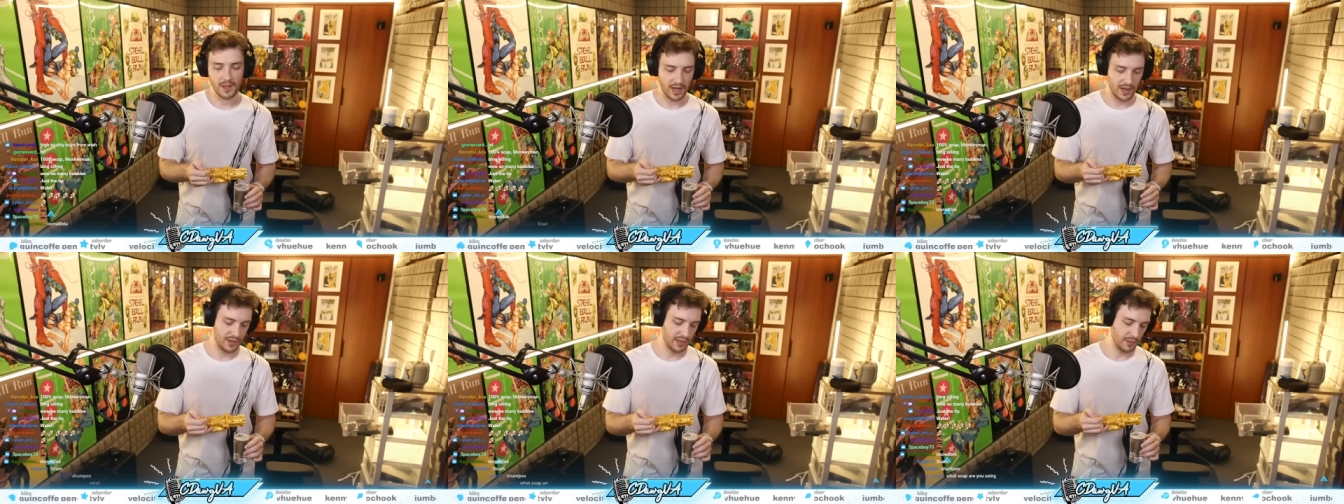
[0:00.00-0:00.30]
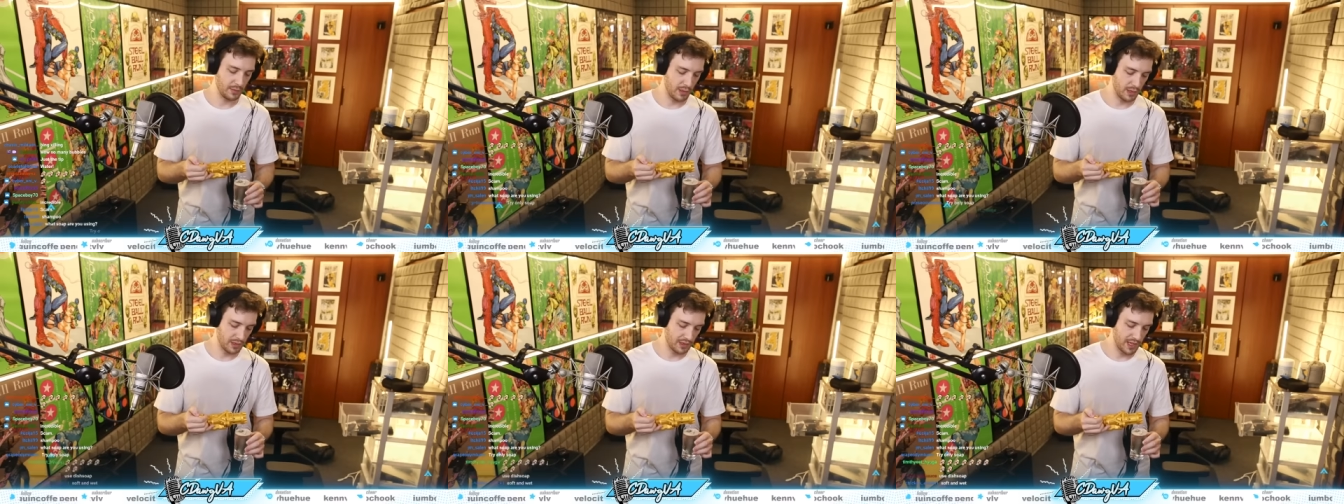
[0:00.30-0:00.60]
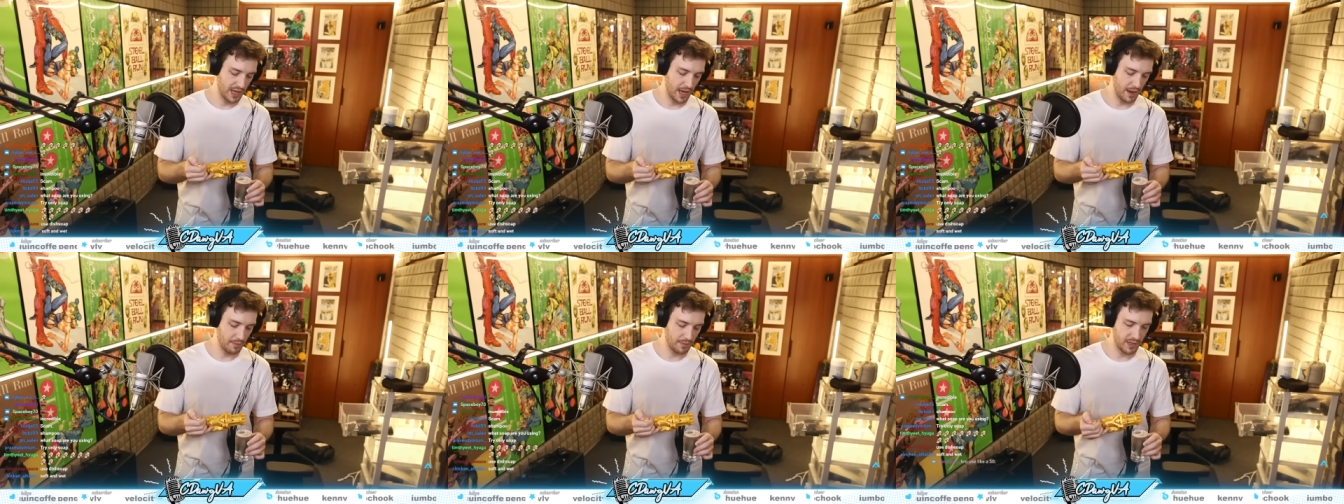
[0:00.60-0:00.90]
think we got
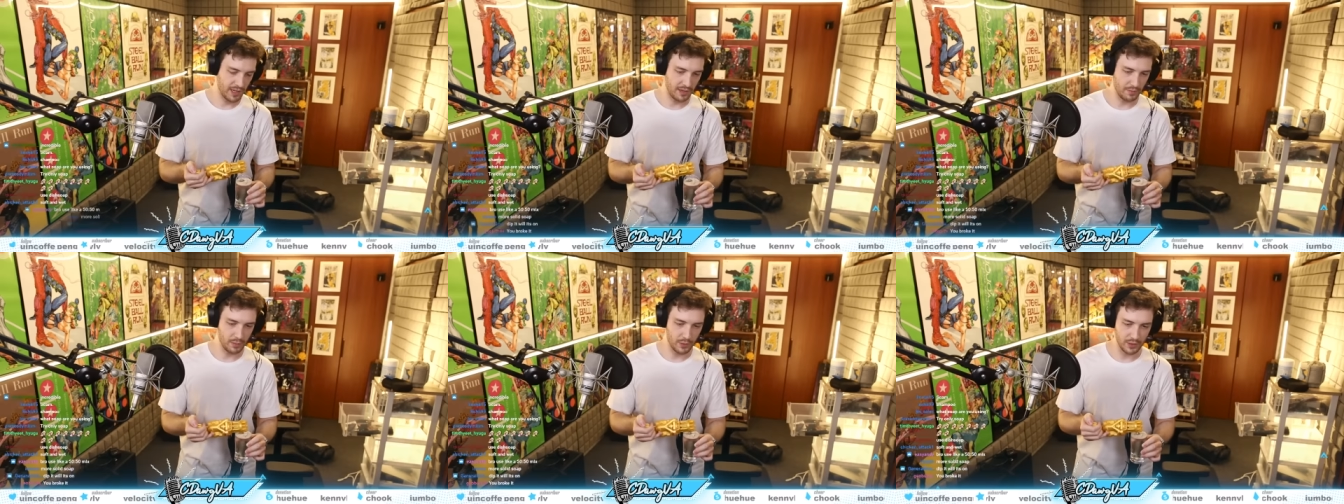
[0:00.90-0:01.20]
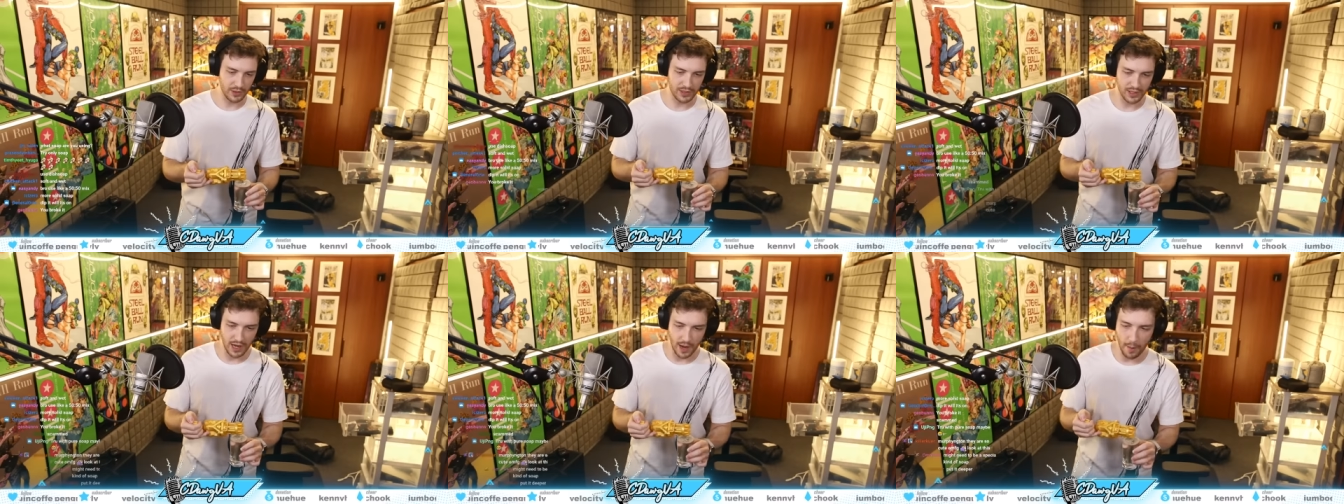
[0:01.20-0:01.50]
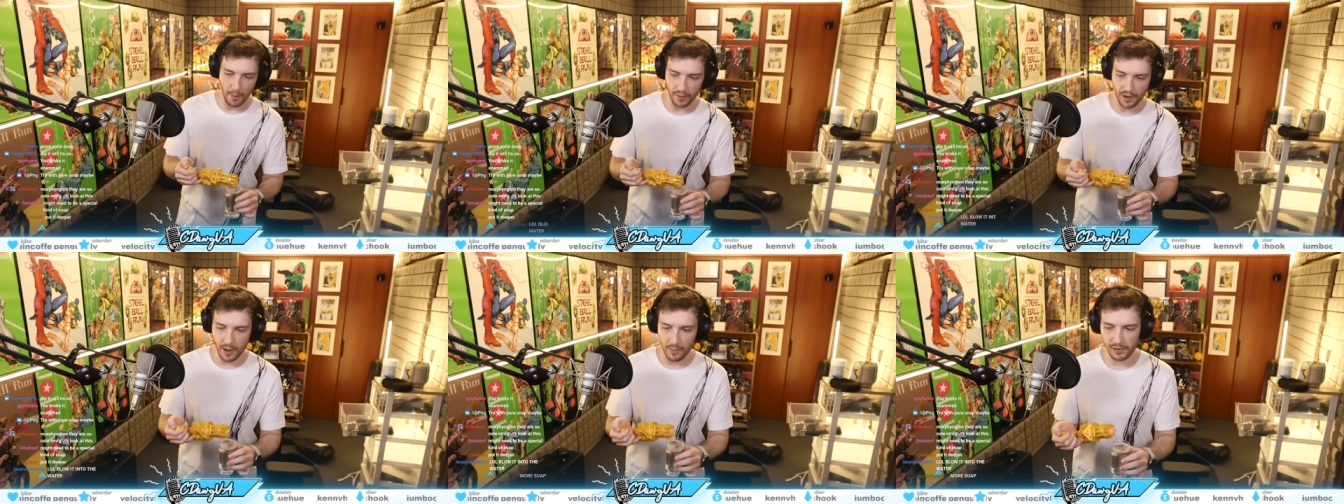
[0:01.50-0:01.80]
scammed here, boys.
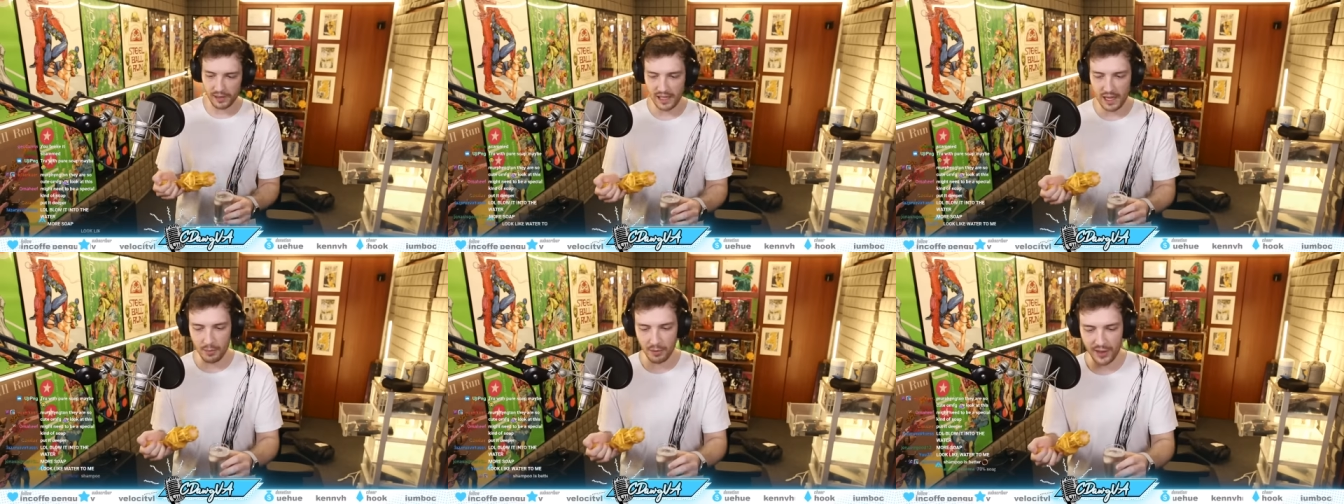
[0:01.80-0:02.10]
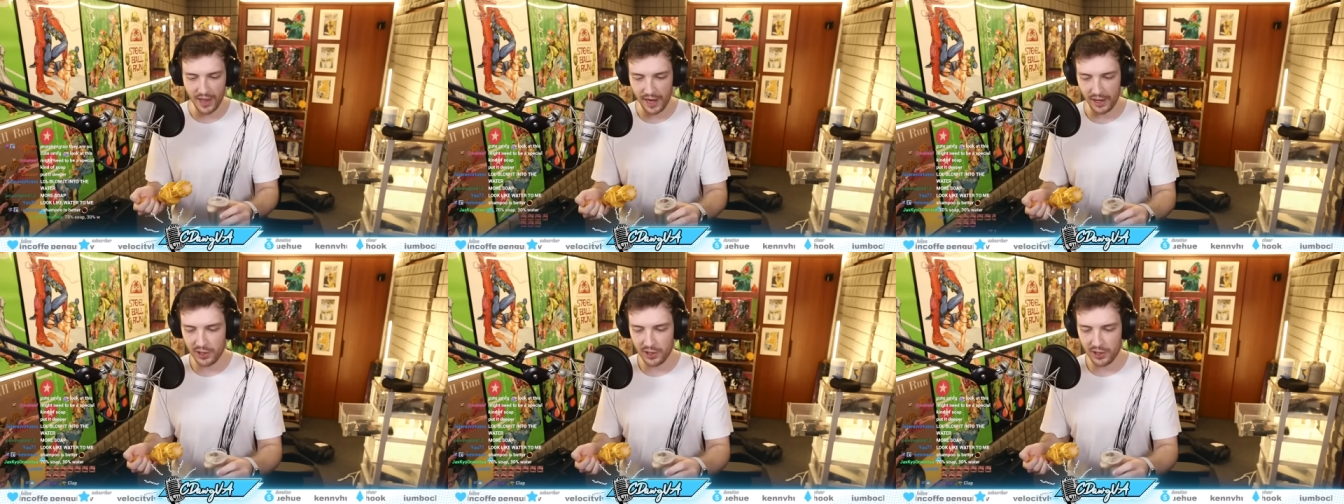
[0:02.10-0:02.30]
I'm, gonna label that